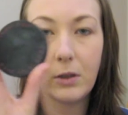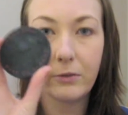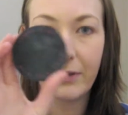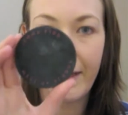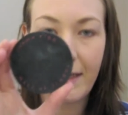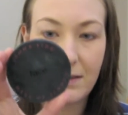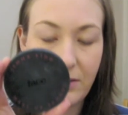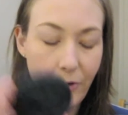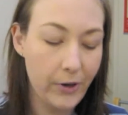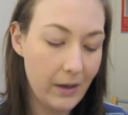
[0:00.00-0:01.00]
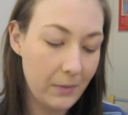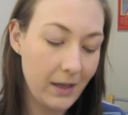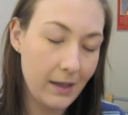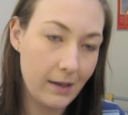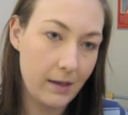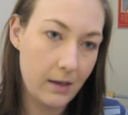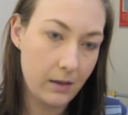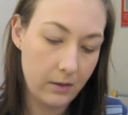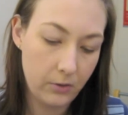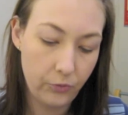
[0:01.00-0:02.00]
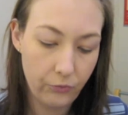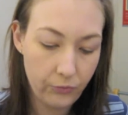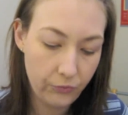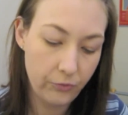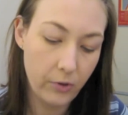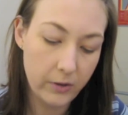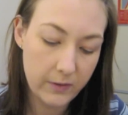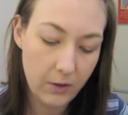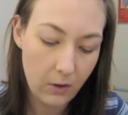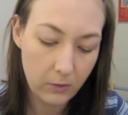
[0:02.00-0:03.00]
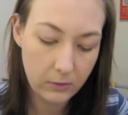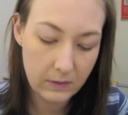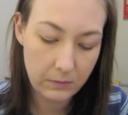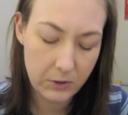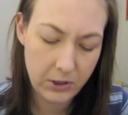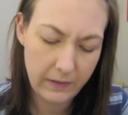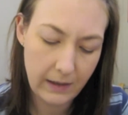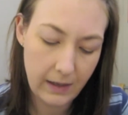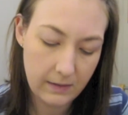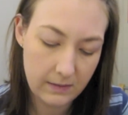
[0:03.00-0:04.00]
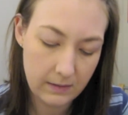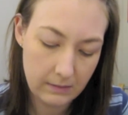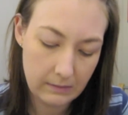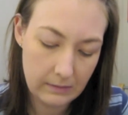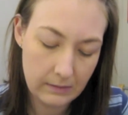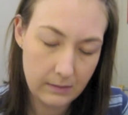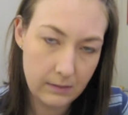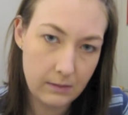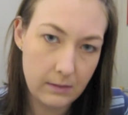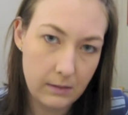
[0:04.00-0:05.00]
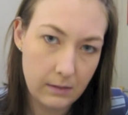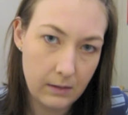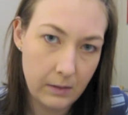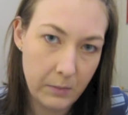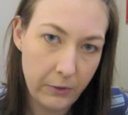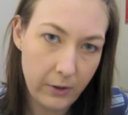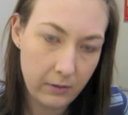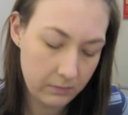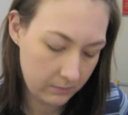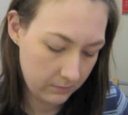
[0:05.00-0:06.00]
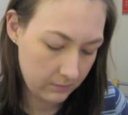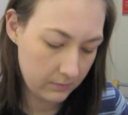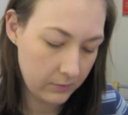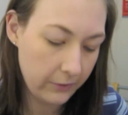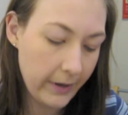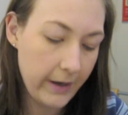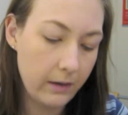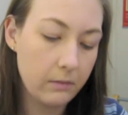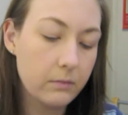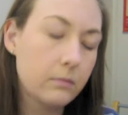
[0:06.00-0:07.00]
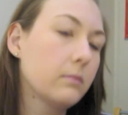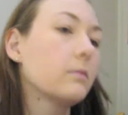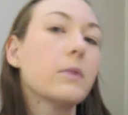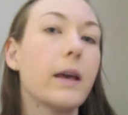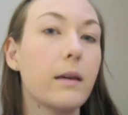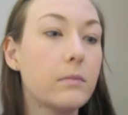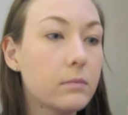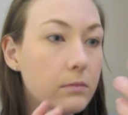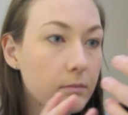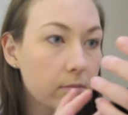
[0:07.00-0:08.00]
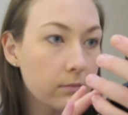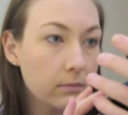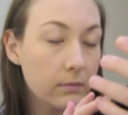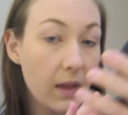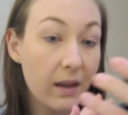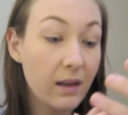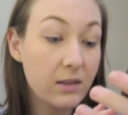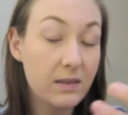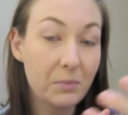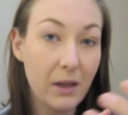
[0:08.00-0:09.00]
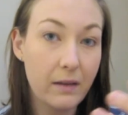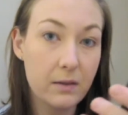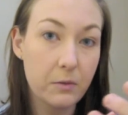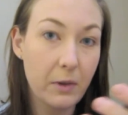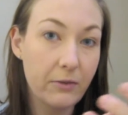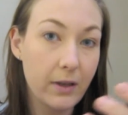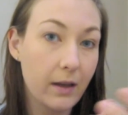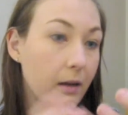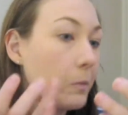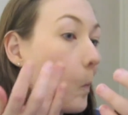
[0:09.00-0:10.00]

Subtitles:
Over Radiance Cream in Rose Gold, which I think has a mirror. Hooray. Okay. And I just apply this with my finger.